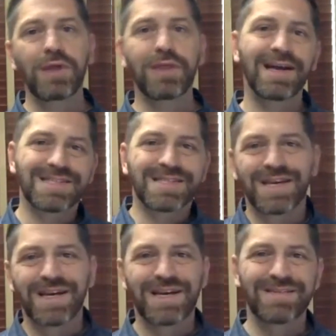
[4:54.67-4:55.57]
Well,
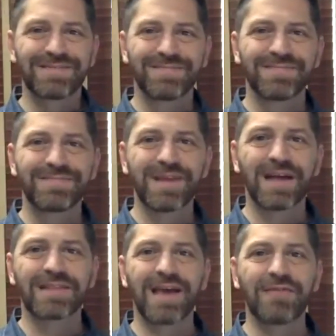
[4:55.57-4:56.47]
that's not
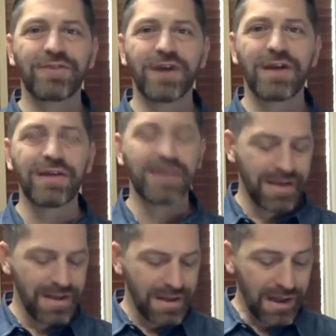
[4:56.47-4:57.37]
that
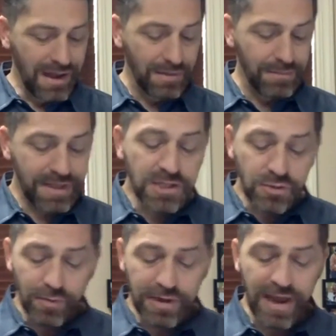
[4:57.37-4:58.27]
fun, but
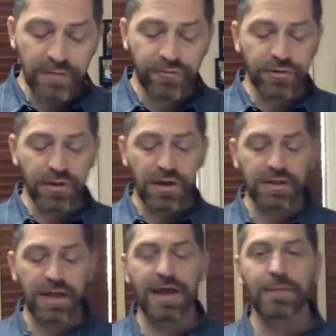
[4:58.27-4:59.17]
that's what we had for a
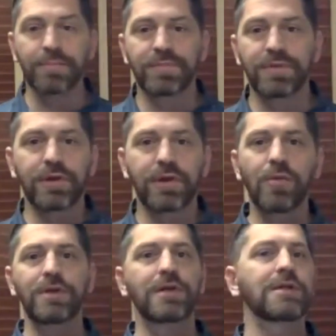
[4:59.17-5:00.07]
long time. You
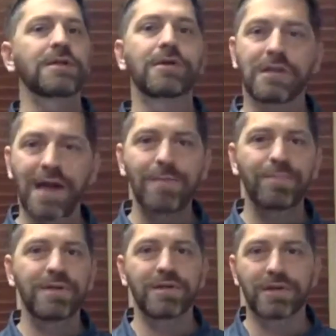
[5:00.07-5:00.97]
could open it, you could
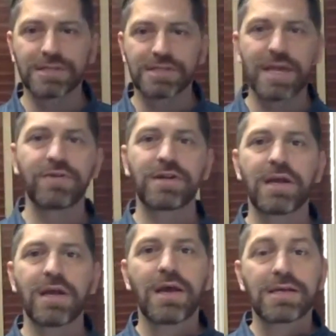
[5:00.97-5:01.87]
type it, you could save
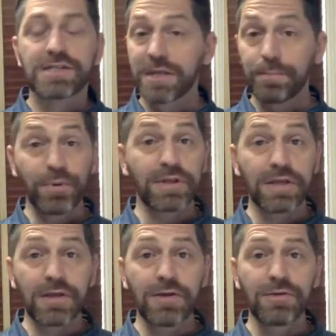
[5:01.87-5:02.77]
it.
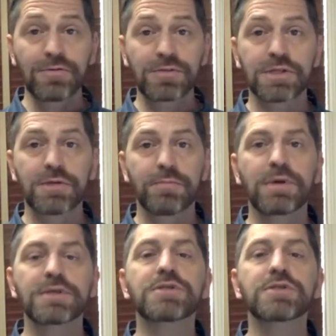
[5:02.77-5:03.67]
Simple to use,
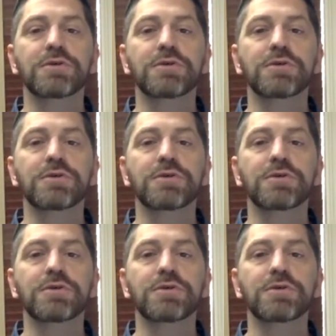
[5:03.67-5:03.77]
but